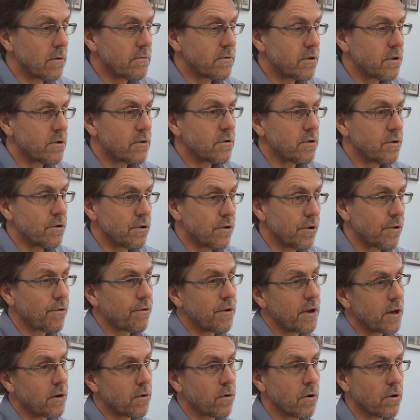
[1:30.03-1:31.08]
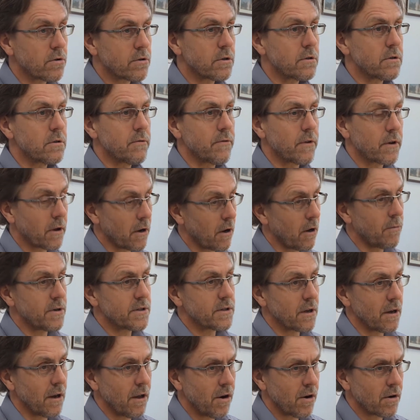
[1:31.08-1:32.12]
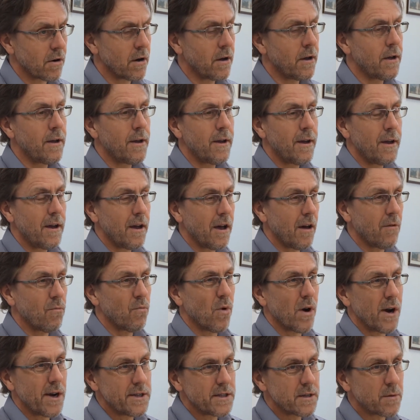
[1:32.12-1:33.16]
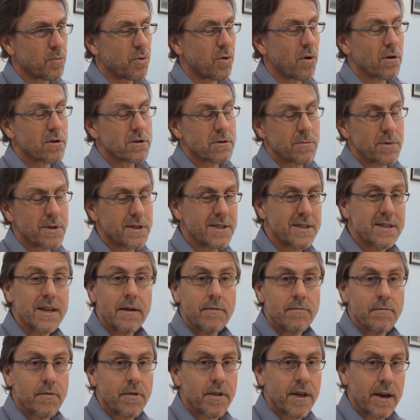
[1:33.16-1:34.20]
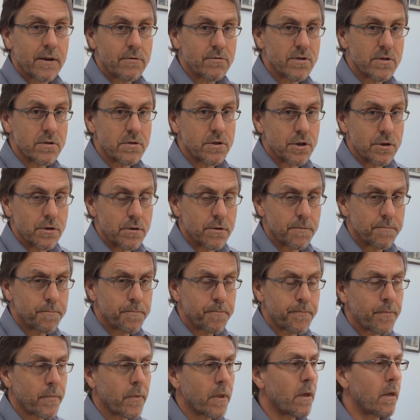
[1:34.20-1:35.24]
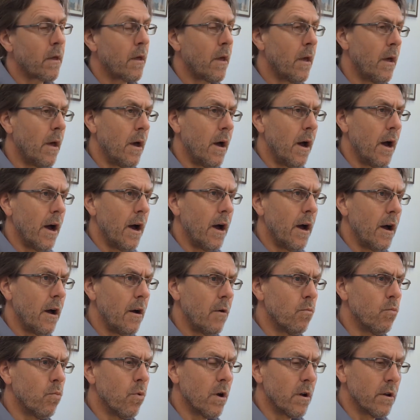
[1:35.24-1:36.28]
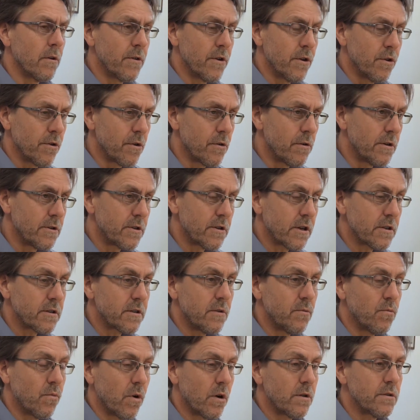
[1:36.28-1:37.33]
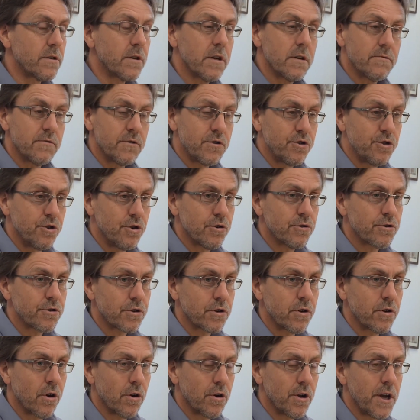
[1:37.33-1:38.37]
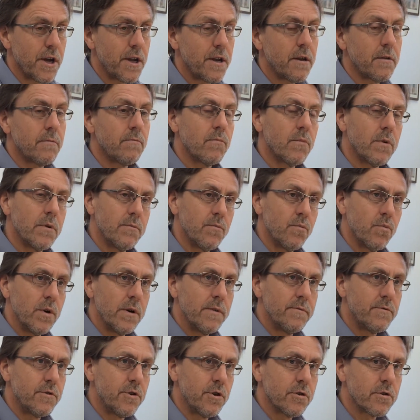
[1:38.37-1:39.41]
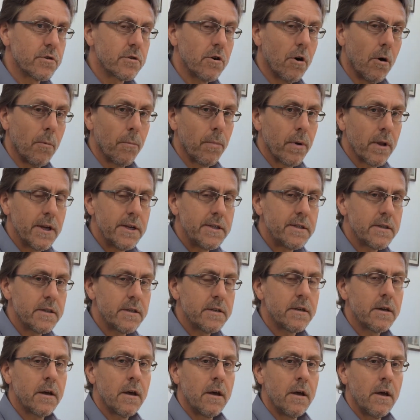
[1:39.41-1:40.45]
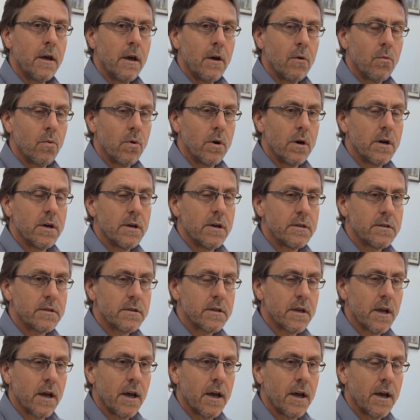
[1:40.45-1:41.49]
just under 3/4 of a kilometre long and weighs approximately 7,000 tonne. One of the other interesting ones that have just gone in and we've just completed was